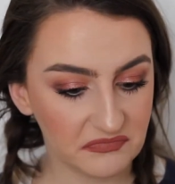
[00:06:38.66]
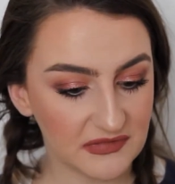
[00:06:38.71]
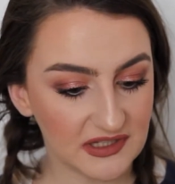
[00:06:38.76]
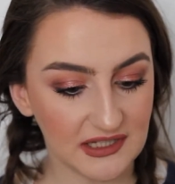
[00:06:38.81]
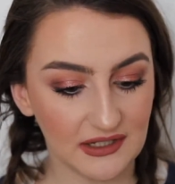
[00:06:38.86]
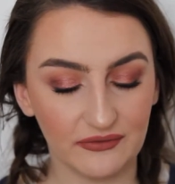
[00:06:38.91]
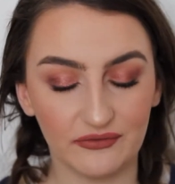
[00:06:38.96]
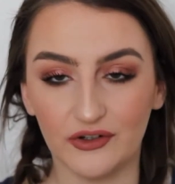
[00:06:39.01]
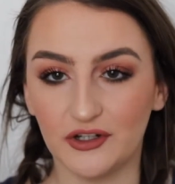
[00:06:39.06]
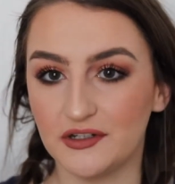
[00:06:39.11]

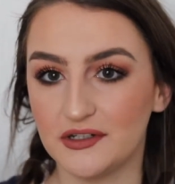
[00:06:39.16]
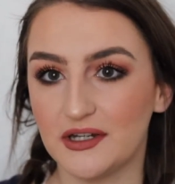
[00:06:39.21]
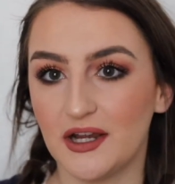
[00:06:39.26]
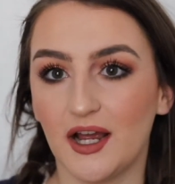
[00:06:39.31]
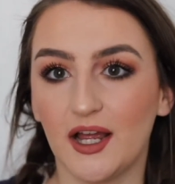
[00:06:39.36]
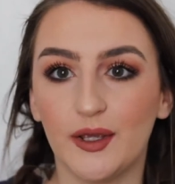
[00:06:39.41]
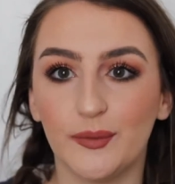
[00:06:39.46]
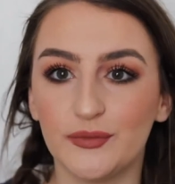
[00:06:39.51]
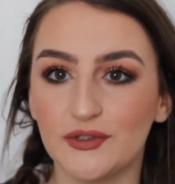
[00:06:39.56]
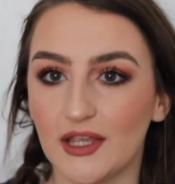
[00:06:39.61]
different
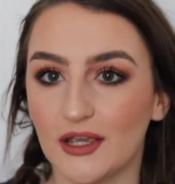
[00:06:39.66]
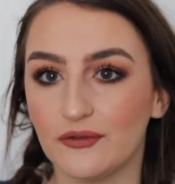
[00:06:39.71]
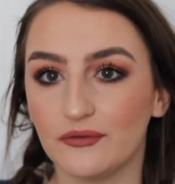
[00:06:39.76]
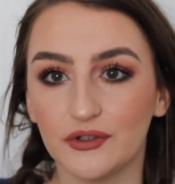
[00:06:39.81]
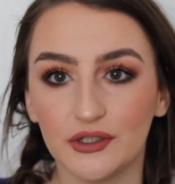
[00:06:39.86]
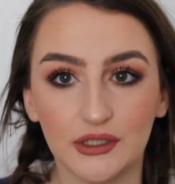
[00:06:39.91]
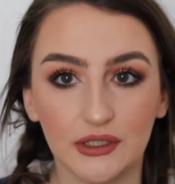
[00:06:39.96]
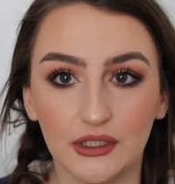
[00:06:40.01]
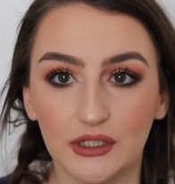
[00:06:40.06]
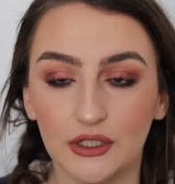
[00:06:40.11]
times
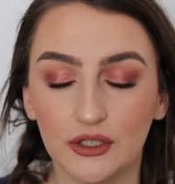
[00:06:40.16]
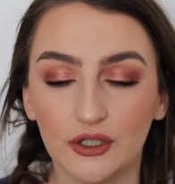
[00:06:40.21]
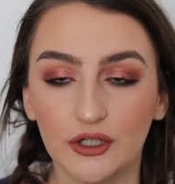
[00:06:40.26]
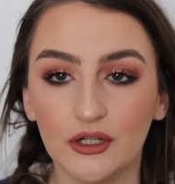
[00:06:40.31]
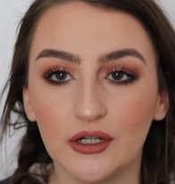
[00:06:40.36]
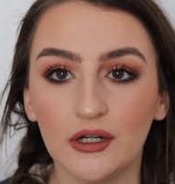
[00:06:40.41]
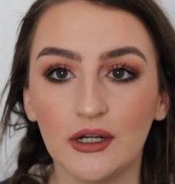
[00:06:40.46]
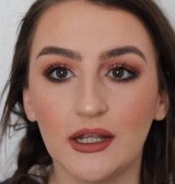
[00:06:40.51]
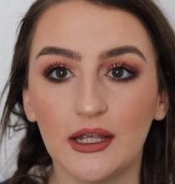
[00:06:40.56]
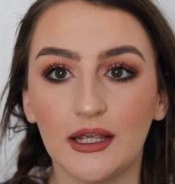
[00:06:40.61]
every
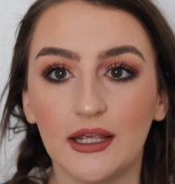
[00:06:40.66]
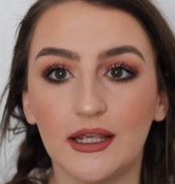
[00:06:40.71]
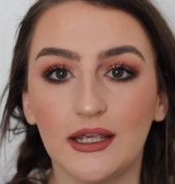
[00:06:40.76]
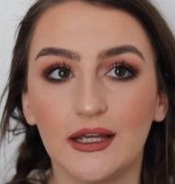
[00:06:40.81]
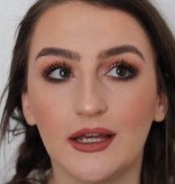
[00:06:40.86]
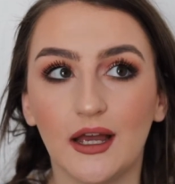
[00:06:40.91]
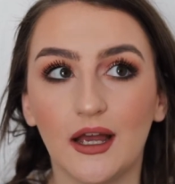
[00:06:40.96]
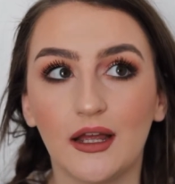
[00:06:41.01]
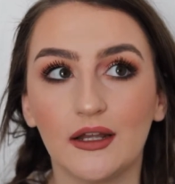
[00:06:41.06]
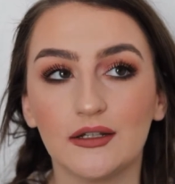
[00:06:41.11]
year,
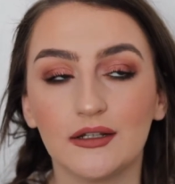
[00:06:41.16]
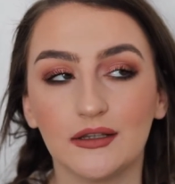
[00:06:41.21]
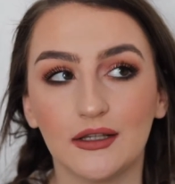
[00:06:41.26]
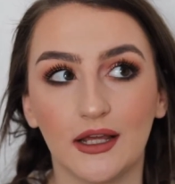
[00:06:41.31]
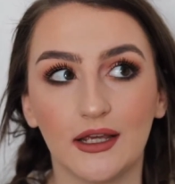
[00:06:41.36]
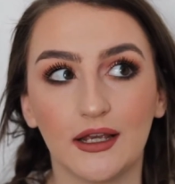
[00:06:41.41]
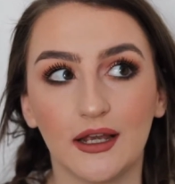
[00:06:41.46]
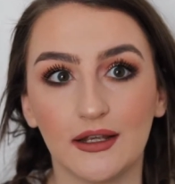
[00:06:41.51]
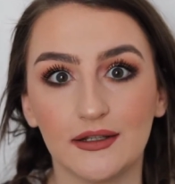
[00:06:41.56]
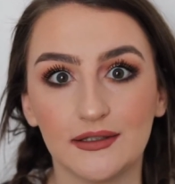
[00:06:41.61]
and
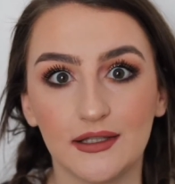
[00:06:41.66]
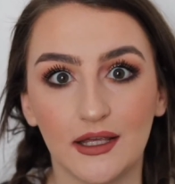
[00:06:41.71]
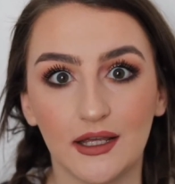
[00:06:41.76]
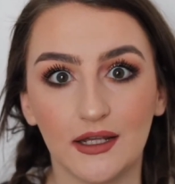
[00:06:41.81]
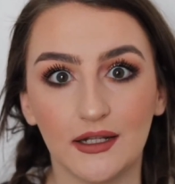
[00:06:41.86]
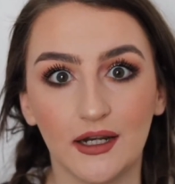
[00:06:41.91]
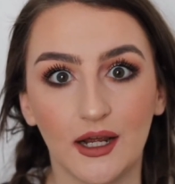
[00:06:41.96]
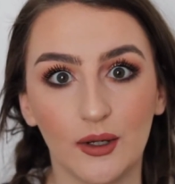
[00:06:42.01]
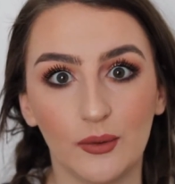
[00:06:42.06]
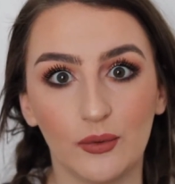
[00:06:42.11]
like I
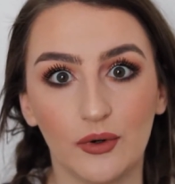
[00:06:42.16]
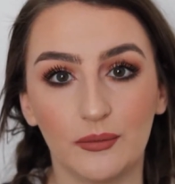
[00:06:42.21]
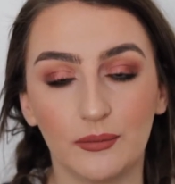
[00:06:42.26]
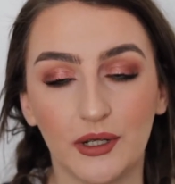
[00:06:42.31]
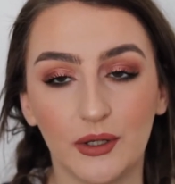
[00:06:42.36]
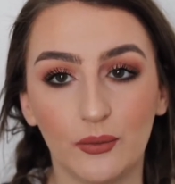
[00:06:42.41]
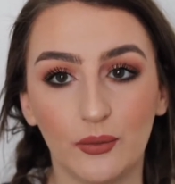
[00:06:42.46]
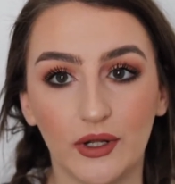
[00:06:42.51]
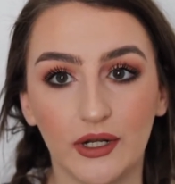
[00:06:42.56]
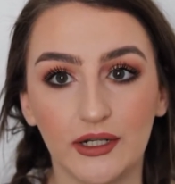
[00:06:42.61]
said, I want
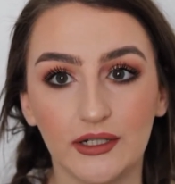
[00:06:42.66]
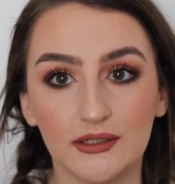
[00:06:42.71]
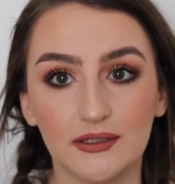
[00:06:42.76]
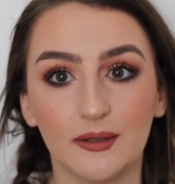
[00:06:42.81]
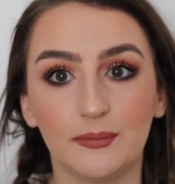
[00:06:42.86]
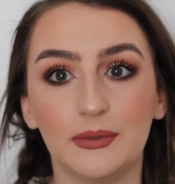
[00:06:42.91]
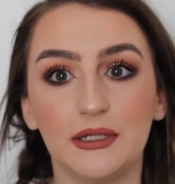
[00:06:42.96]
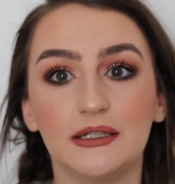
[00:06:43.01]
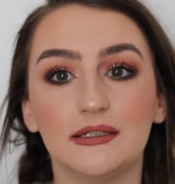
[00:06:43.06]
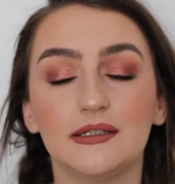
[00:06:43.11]
my wedding
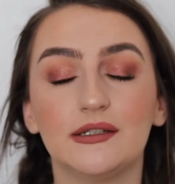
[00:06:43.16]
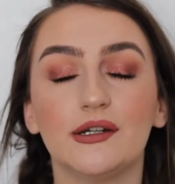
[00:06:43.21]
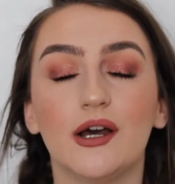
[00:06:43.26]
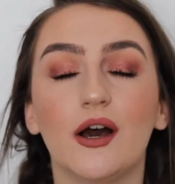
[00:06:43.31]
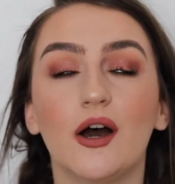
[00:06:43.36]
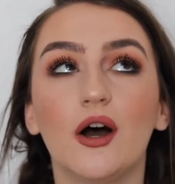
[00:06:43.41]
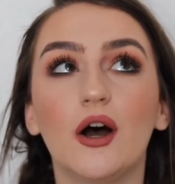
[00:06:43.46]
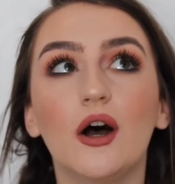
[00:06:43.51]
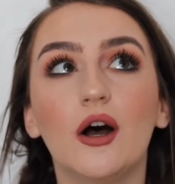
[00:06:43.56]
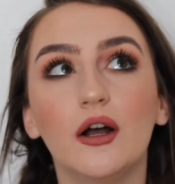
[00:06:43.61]
to be
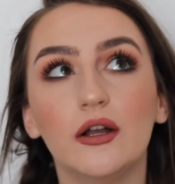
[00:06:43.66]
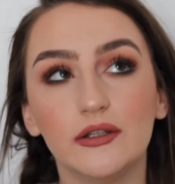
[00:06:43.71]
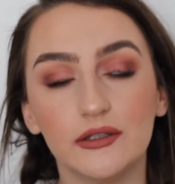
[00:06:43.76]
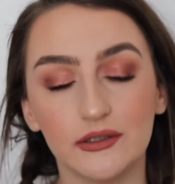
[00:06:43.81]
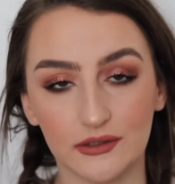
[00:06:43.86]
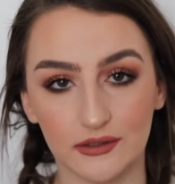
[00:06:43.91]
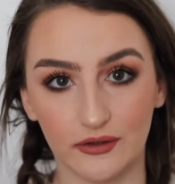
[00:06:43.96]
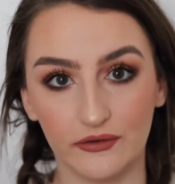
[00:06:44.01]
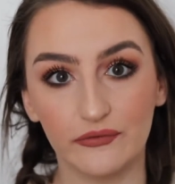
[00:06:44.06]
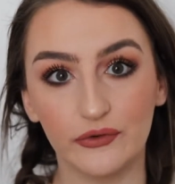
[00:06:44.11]

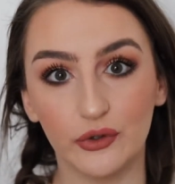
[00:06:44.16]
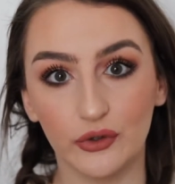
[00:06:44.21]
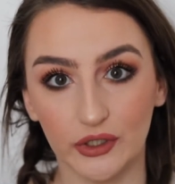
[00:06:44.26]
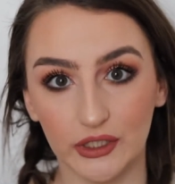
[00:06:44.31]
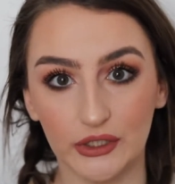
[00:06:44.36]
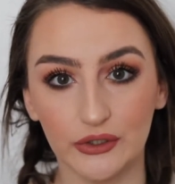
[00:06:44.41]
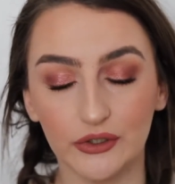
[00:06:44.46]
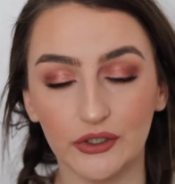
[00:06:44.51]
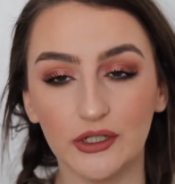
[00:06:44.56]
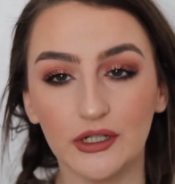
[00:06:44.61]
tons of
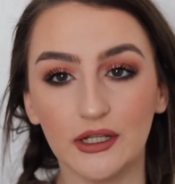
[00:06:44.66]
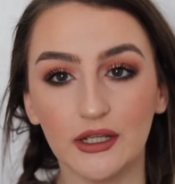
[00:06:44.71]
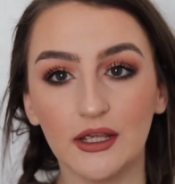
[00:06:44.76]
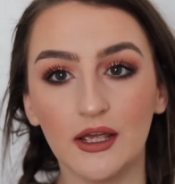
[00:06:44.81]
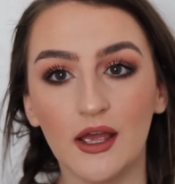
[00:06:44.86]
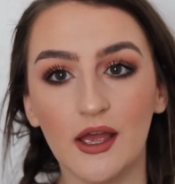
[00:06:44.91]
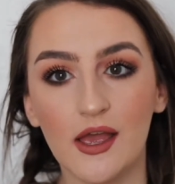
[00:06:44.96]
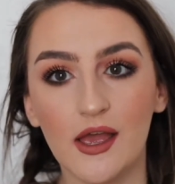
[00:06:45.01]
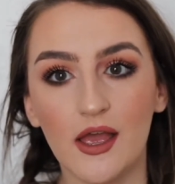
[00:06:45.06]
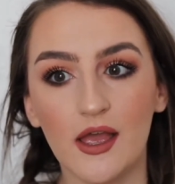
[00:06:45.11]
greenery.